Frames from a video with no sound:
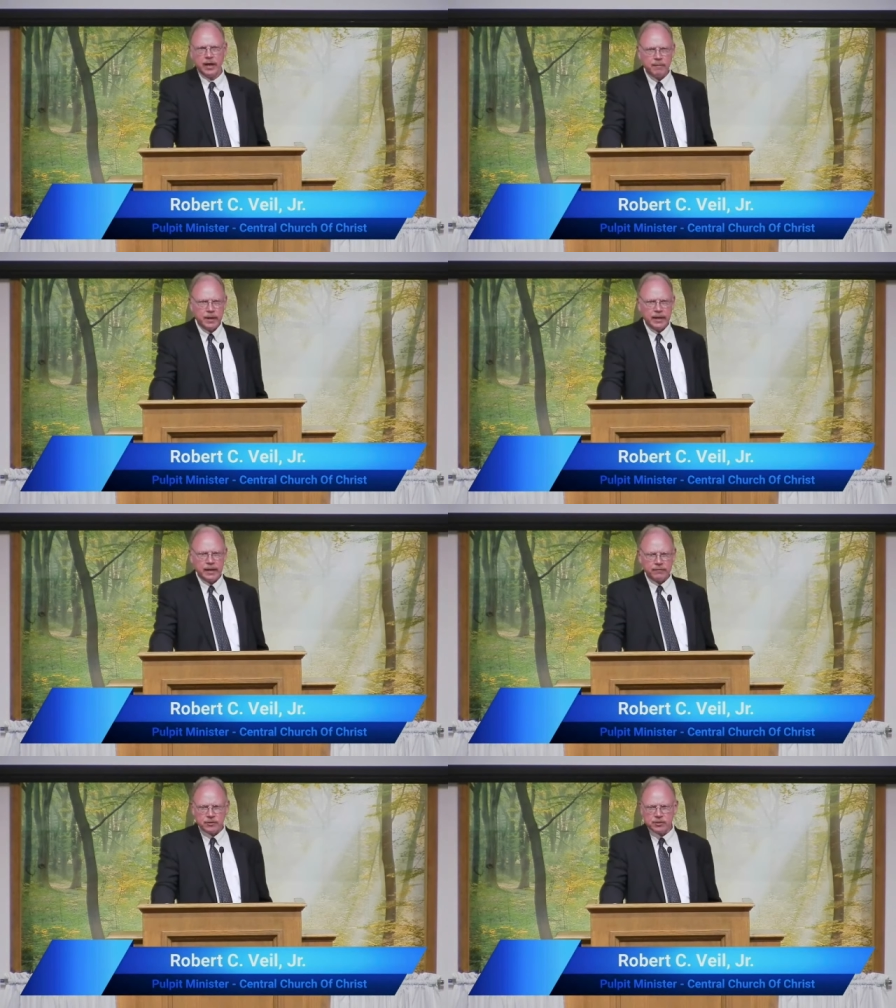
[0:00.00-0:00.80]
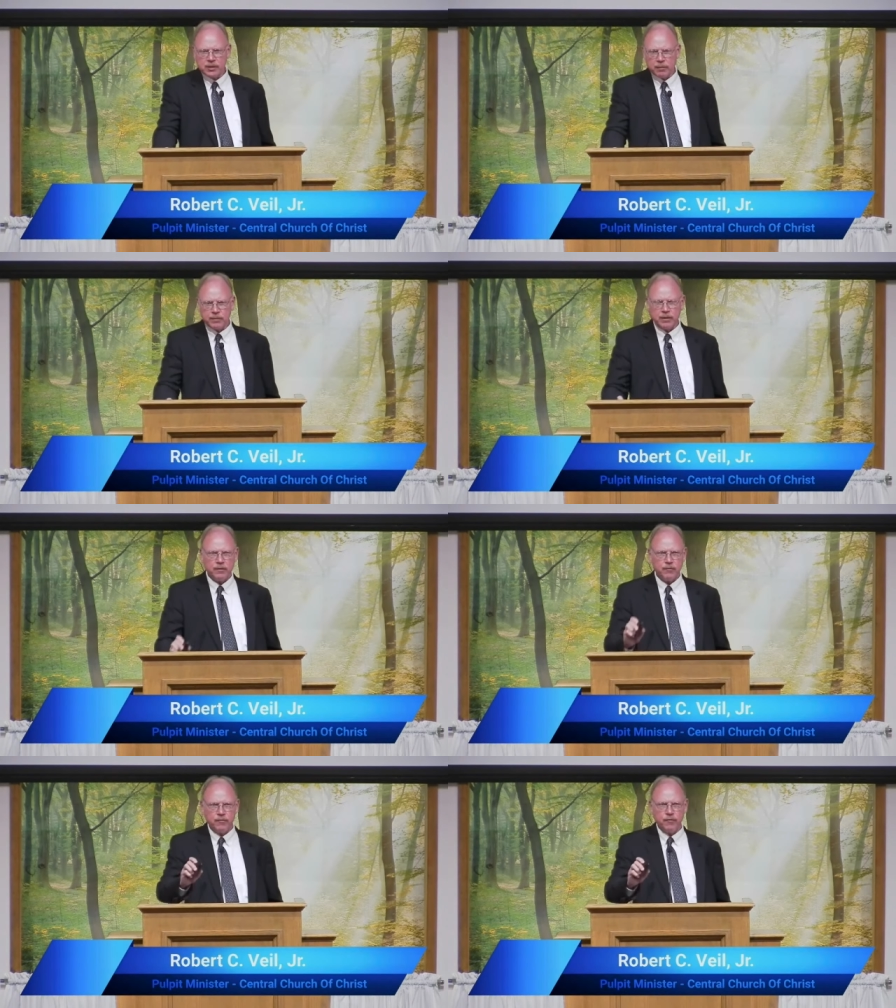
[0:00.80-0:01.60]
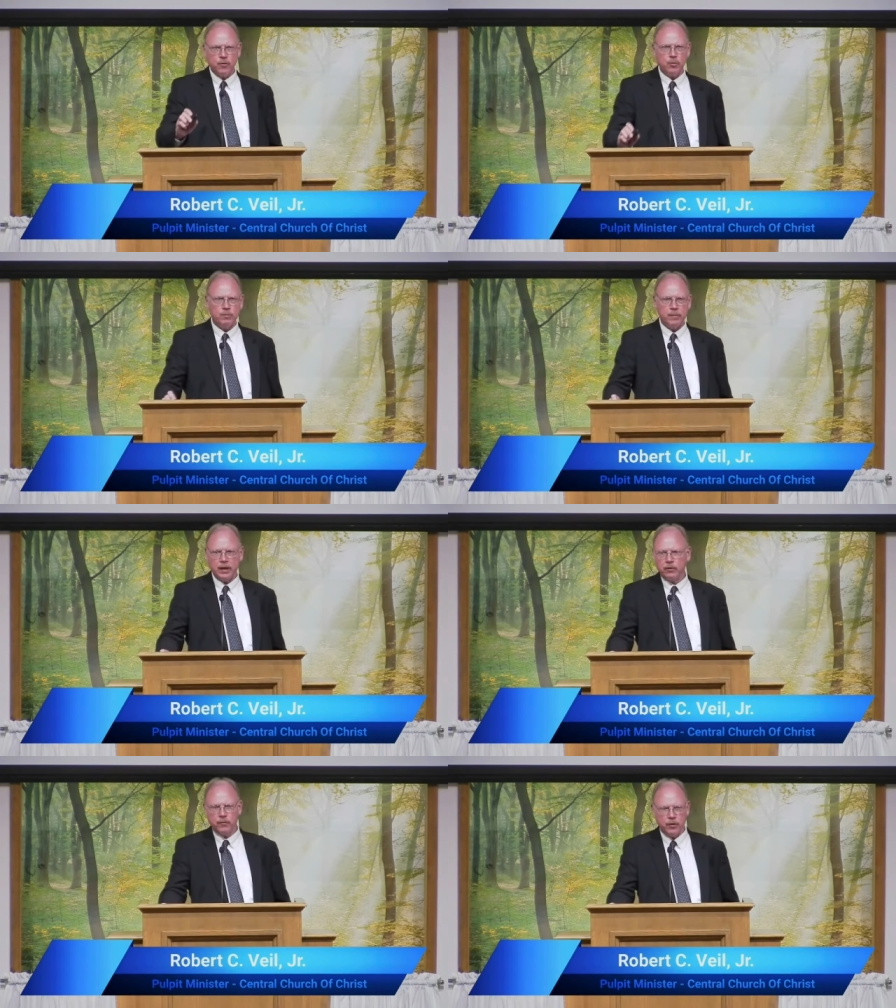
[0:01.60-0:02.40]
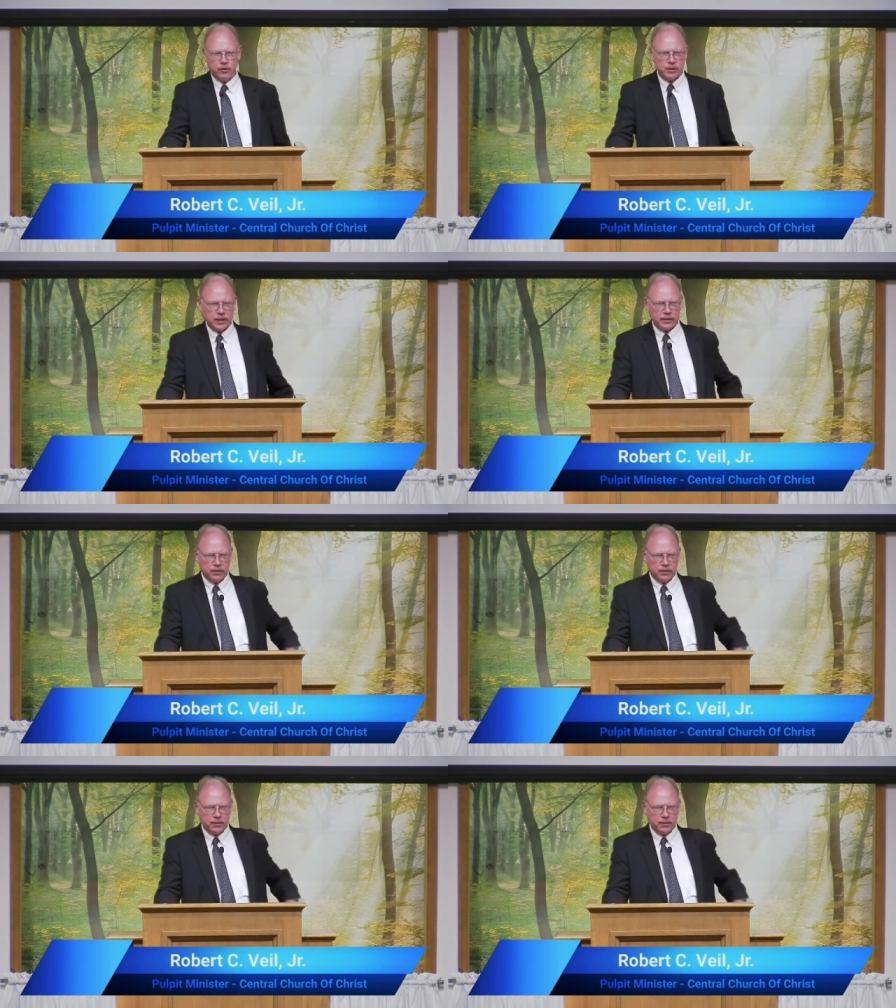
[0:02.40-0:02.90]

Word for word: I may have to step to the forward microphone because I